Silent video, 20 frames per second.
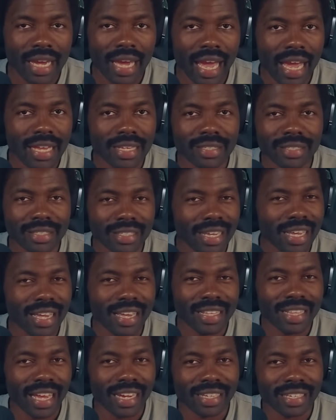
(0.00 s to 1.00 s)
is
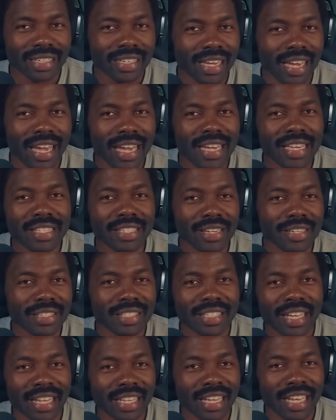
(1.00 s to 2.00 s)
like easier
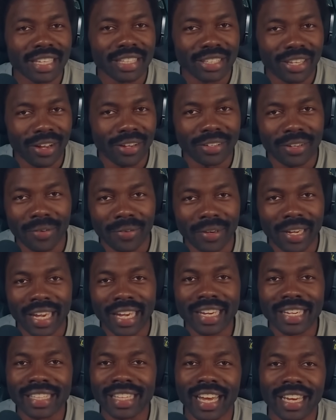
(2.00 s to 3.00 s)
said than done
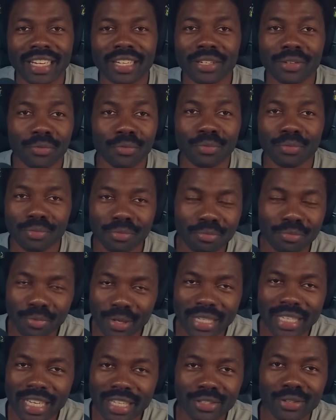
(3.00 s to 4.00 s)
okay like
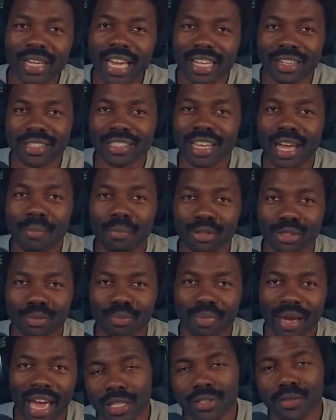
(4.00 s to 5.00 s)
we need to get the samples
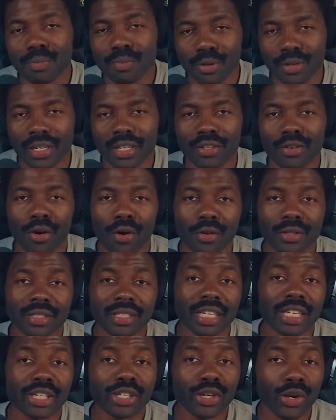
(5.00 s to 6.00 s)
back we need to put it on
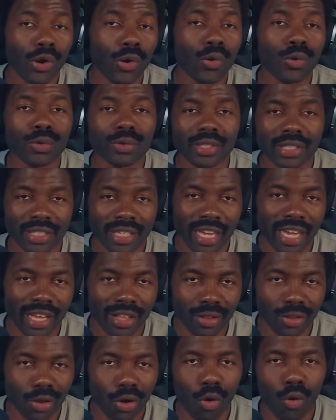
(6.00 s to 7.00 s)
the CoLD
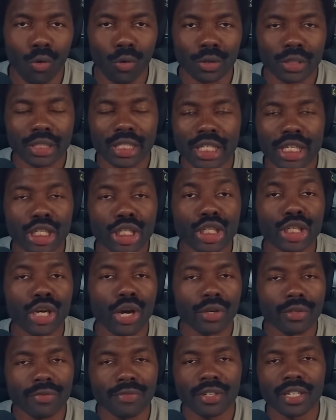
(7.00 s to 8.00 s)
scale or the
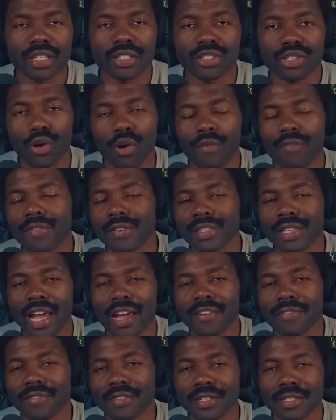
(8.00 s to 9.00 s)
confidence of
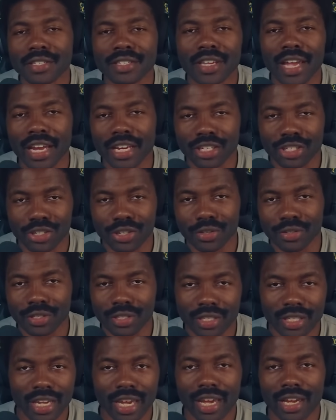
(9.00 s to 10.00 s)
life detection
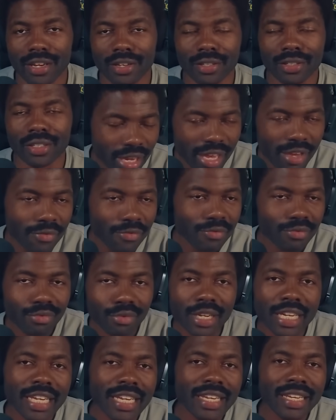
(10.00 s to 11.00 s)
scale if
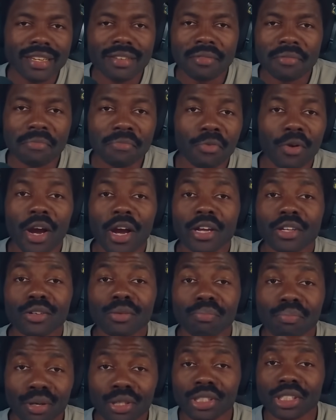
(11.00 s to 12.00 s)
we were
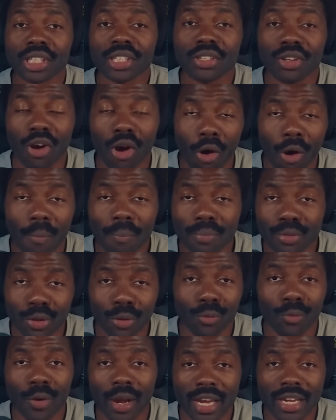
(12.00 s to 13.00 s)
to push it up
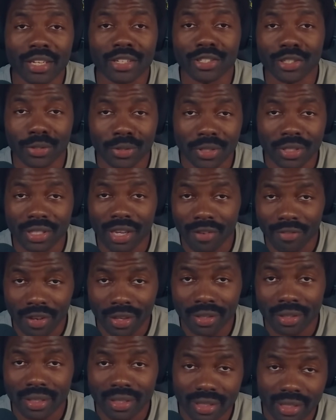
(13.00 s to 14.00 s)
the way to
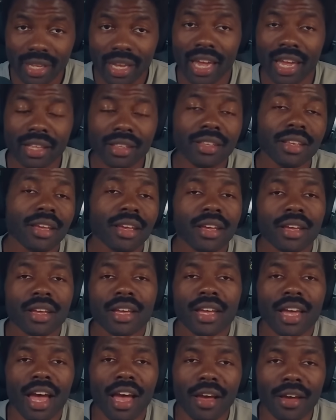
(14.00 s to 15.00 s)
seven then
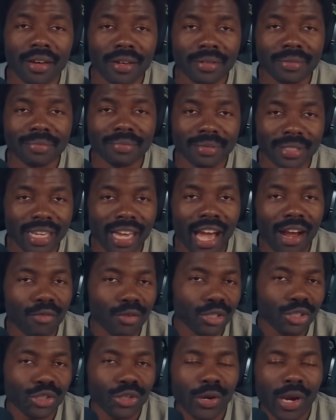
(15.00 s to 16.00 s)
uh, the
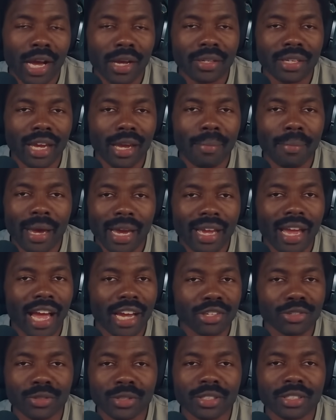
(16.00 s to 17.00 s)
average joe out there might
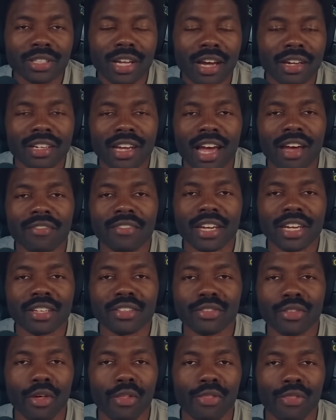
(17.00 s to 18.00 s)
actually start
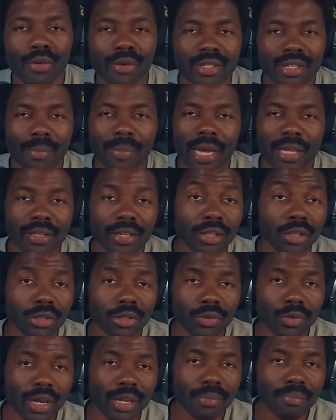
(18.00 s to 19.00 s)
having the thoughts about little
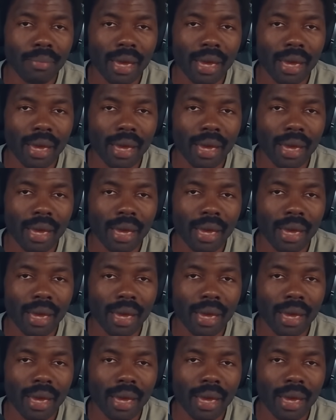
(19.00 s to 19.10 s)
green